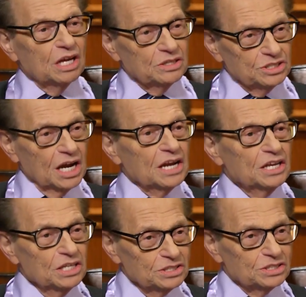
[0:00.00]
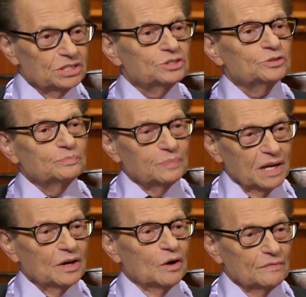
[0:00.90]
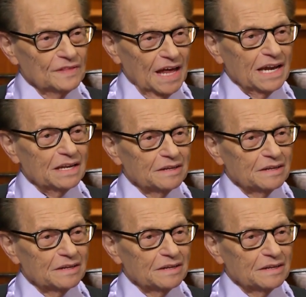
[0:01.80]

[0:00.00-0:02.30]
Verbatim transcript: on Chinese? Did you play off that?